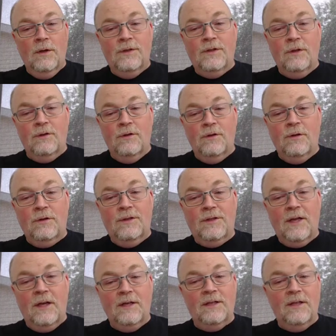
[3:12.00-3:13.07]
So you
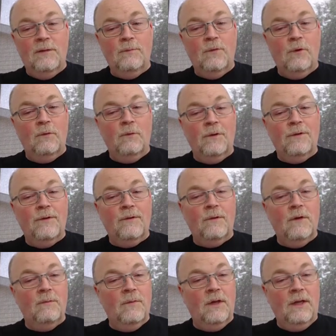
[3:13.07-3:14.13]
notice 18.13
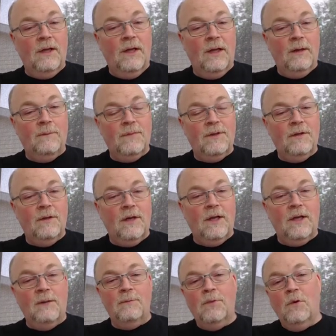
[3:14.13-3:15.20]
milliamps,
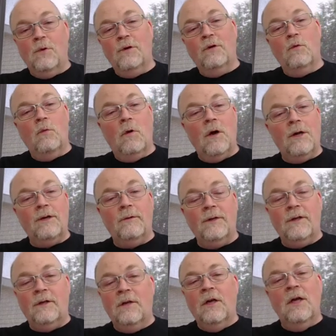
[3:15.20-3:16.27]
and I'm pouring water
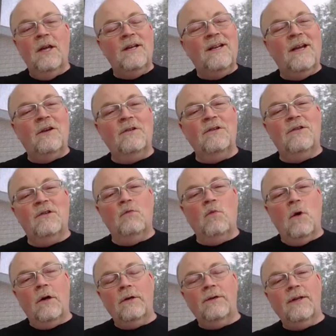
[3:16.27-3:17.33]
in. Now, the
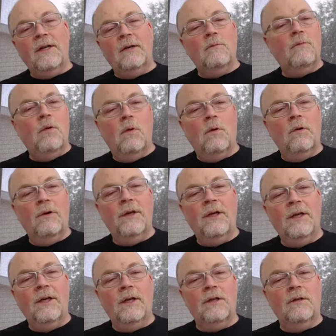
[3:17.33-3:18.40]
water that I'm pouring
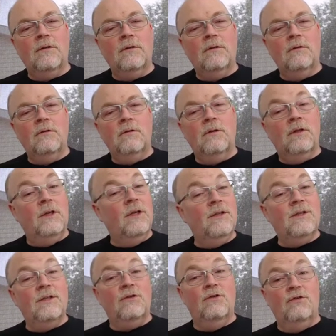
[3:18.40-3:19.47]
in
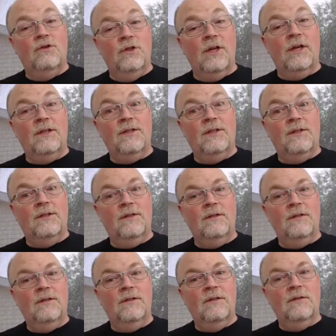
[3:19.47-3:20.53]
isn't just
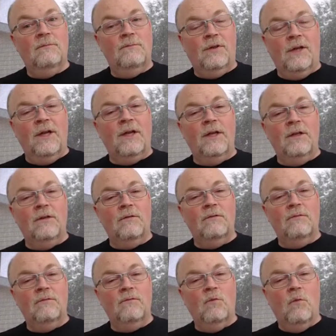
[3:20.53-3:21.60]

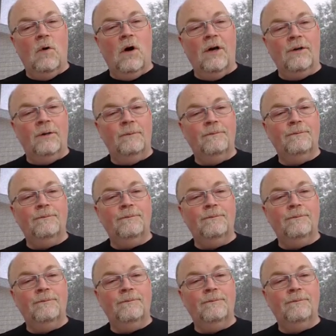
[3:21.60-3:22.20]
plain water.